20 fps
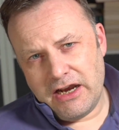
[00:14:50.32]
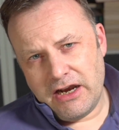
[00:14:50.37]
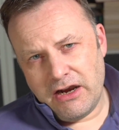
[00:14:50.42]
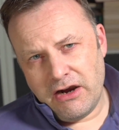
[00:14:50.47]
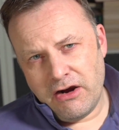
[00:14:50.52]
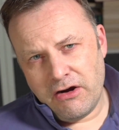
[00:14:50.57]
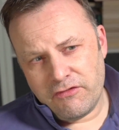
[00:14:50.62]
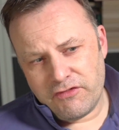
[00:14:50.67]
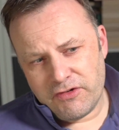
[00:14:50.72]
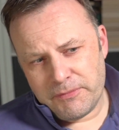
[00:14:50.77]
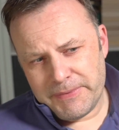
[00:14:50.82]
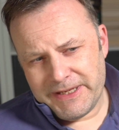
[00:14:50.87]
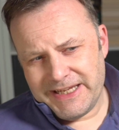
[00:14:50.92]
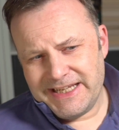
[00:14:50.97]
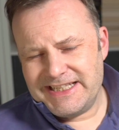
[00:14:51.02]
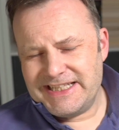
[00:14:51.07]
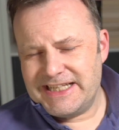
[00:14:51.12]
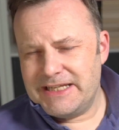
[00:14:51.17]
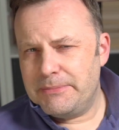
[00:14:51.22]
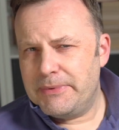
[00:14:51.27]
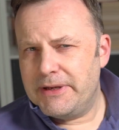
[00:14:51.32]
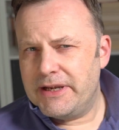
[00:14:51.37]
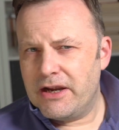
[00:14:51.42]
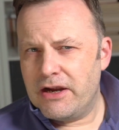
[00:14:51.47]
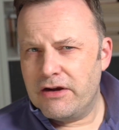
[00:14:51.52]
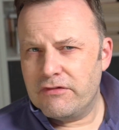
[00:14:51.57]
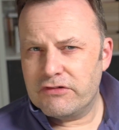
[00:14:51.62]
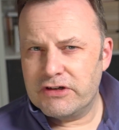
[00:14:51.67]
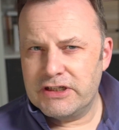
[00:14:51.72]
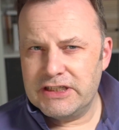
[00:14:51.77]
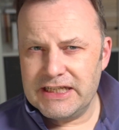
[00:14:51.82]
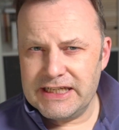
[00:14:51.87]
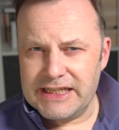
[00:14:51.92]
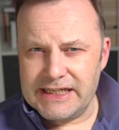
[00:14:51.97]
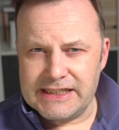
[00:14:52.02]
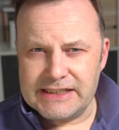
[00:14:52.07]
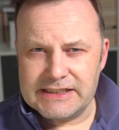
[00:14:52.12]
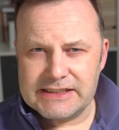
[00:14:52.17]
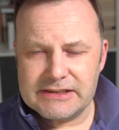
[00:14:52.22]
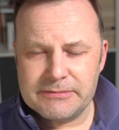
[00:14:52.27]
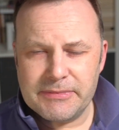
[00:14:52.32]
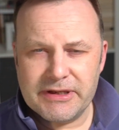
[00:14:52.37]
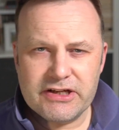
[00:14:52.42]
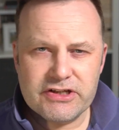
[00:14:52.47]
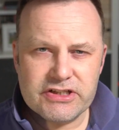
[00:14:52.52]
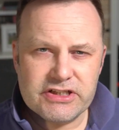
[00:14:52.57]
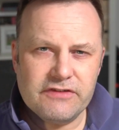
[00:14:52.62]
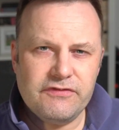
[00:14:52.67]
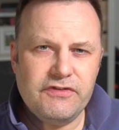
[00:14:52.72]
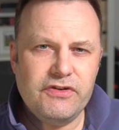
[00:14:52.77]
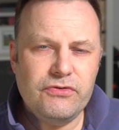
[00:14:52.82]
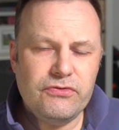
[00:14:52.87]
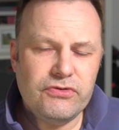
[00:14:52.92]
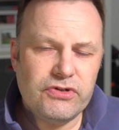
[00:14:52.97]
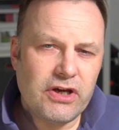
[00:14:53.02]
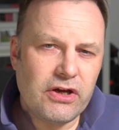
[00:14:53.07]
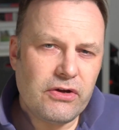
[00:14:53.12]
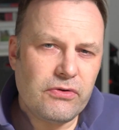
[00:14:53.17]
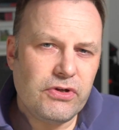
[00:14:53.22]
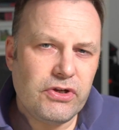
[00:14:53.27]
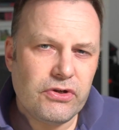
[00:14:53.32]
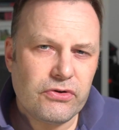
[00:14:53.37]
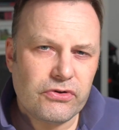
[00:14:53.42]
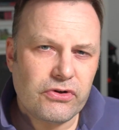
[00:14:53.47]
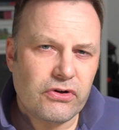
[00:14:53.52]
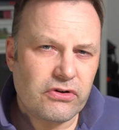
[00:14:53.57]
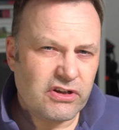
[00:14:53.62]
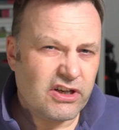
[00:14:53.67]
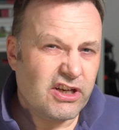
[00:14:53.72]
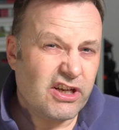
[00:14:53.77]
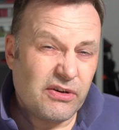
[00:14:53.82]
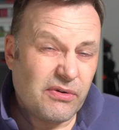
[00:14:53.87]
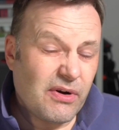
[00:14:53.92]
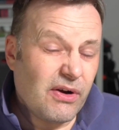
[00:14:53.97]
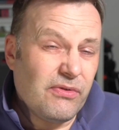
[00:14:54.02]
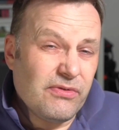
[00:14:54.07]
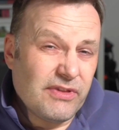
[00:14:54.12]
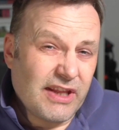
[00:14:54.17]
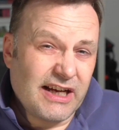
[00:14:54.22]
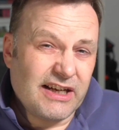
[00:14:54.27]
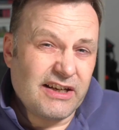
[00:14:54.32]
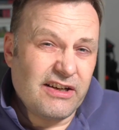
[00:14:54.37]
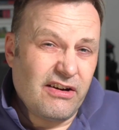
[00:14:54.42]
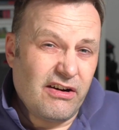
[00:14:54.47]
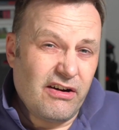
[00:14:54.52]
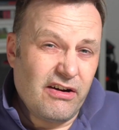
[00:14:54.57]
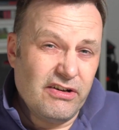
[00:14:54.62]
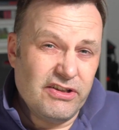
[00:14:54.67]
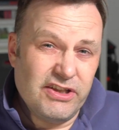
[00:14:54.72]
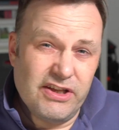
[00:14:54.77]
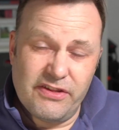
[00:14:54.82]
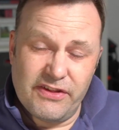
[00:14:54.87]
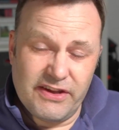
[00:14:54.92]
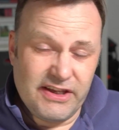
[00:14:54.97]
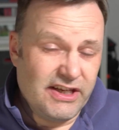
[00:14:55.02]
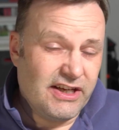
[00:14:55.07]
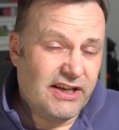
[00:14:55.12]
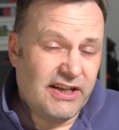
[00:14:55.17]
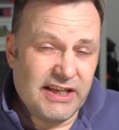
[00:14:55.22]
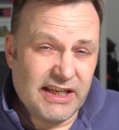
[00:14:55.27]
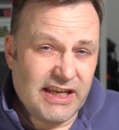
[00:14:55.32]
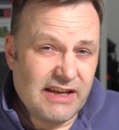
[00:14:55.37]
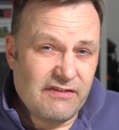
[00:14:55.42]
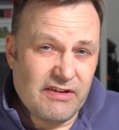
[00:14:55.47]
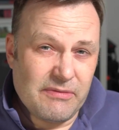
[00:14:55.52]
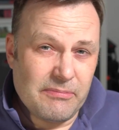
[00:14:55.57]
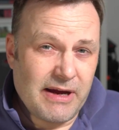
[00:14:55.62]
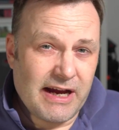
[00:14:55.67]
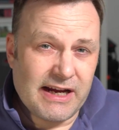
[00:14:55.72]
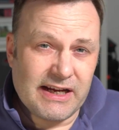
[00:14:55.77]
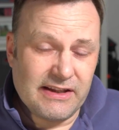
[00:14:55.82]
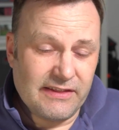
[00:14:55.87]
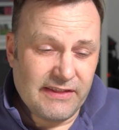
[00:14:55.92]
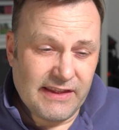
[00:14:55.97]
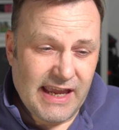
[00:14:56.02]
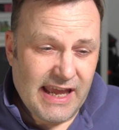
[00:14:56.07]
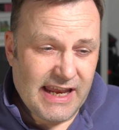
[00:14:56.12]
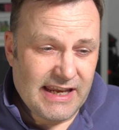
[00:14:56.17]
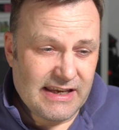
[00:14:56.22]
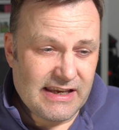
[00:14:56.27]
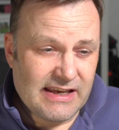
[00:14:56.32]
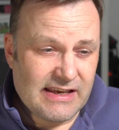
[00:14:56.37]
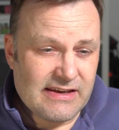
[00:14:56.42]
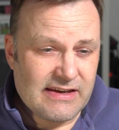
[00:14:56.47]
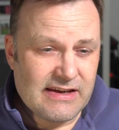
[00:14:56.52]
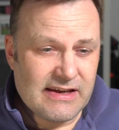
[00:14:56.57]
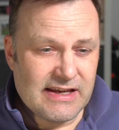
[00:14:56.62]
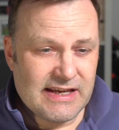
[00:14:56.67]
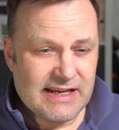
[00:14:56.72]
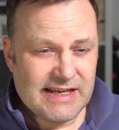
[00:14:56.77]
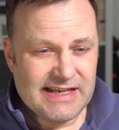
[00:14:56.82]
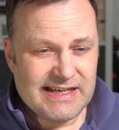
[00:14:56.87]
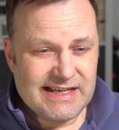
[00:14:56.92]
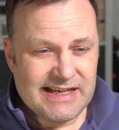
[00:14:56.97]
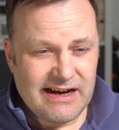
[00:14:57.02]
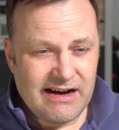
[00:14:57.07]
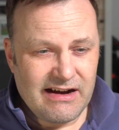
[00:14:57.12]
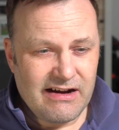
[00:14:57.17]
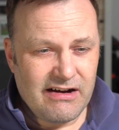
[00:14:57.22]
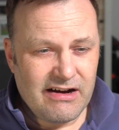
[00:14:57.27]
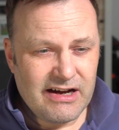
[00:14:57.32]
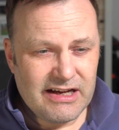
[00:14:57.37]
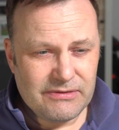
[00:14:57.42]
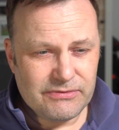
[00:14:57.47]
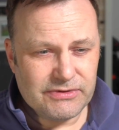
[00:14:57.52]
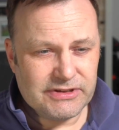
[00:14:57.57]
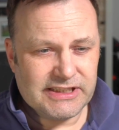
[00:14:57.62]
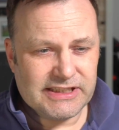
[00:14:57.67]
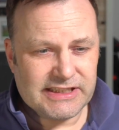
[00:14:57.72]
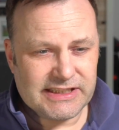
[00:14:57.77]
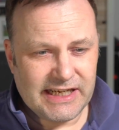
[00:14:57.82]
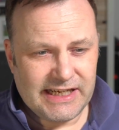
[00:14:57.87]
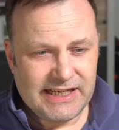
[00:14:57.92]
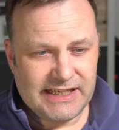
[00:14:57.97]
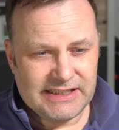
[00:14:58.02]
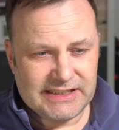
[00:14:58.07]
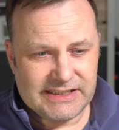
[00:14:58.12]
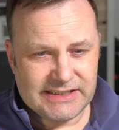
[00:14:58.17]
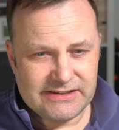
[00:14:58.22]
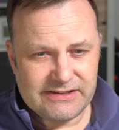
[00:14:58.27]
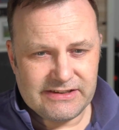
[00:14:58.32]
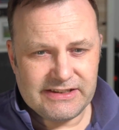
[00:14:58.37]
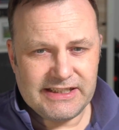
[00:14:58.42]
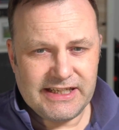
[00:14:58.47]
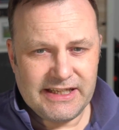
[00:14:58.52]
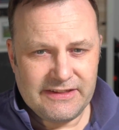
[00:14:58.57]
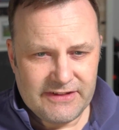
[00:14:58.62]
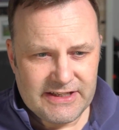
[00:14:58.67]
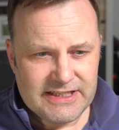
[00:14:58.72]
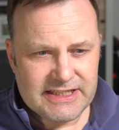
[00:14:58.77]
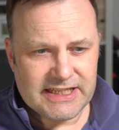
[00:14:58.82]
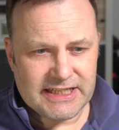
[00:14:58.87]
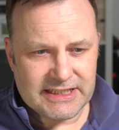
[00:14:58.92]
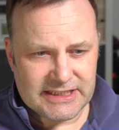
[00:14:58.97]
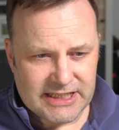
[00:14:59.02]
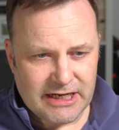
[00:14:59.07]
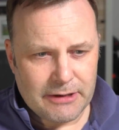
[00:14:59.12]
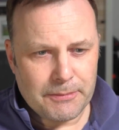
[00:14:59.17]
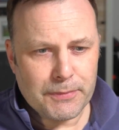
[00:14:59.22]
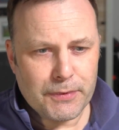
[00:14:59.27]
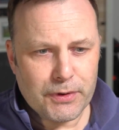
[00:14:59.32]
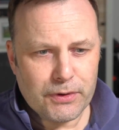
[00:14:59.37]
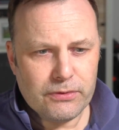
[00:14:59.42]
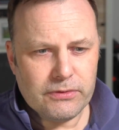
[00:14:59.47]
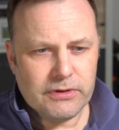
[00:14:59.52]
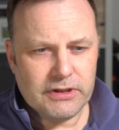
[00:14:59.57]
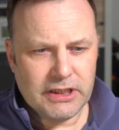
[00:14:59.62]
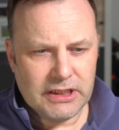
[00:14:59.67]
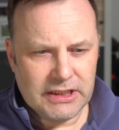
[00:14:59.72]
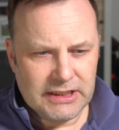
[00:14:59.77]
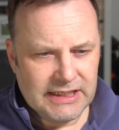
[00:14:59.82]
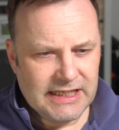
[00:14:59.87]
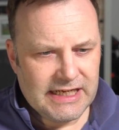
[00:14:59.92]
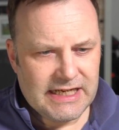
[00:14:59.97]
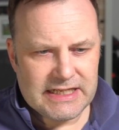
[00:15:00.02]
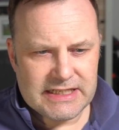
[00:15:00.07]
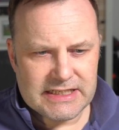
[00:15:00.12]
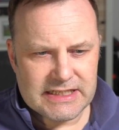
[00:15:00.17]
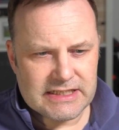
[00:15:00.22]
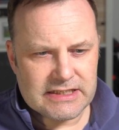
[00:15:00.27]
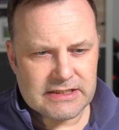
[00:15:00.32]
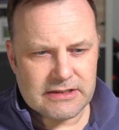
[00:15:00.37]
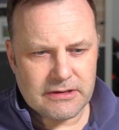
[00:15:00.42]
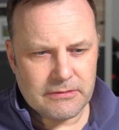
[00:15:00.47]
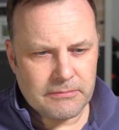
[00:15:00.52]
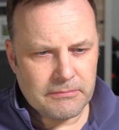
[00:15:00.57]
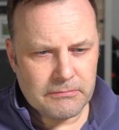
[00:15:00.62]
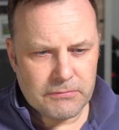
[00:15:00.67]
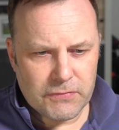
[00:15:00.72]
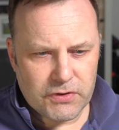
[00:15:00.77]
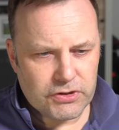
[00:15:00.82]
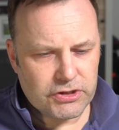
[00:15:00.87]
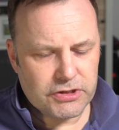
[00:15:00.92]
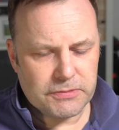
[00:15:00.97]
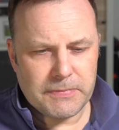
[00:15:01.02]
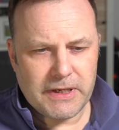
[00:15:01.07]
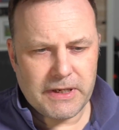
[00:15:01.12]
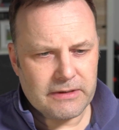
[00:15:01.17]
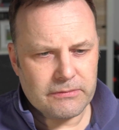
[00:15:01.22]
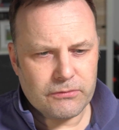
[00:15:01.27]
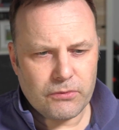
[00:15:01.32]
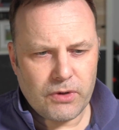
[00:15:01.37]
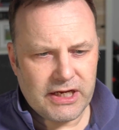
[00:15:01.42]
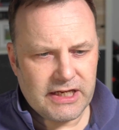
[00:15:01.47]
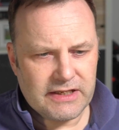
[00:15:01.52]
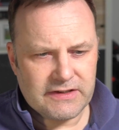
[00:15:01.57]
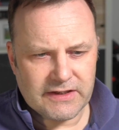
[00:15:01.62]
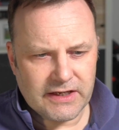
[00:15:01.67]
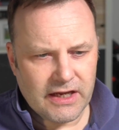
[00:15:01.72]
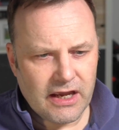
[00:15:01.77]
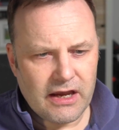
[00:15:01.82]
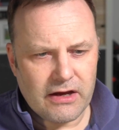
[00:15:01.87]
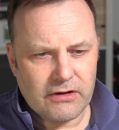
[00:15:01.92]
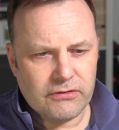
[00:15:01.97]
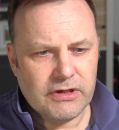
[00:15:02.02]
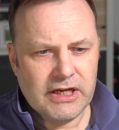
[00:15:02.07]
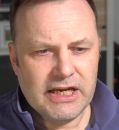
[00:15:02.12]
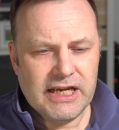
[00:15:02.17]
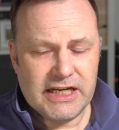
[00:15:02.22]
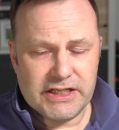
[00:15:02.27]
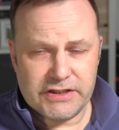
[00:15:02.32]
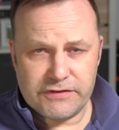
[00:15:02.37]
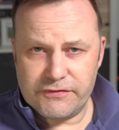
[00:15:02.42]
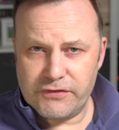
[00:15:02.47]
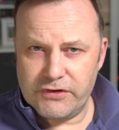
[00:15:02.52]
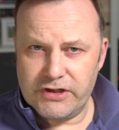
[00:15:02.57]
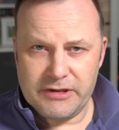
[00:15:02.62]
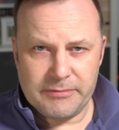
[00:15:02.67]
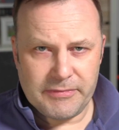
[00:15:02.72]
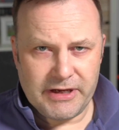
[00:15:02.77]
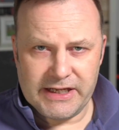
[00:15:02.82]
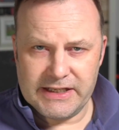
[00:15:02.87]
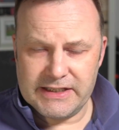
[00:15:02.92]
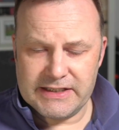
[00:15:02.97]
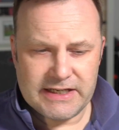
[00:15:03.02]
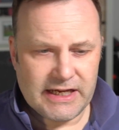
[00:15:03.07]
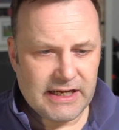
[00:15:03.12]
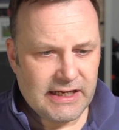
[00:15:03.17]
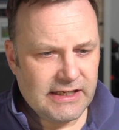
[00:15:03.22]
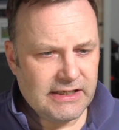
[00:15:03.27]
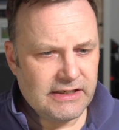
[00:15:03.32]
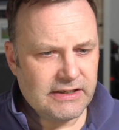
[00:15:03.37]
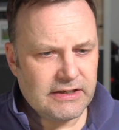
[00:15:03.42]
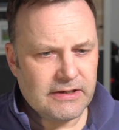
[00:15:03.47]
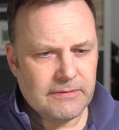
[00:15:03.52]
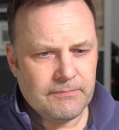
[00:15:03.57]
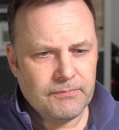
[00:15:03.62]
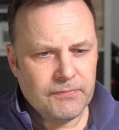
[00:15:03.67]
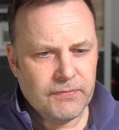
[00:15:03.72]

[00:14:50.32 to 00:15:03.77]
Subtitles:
of a PCP over a lease, because if you know you're not going to own that car and you think you're going to give it back at the end, I would say certainly in this example, a lease is a much way to go. It's fully maintained.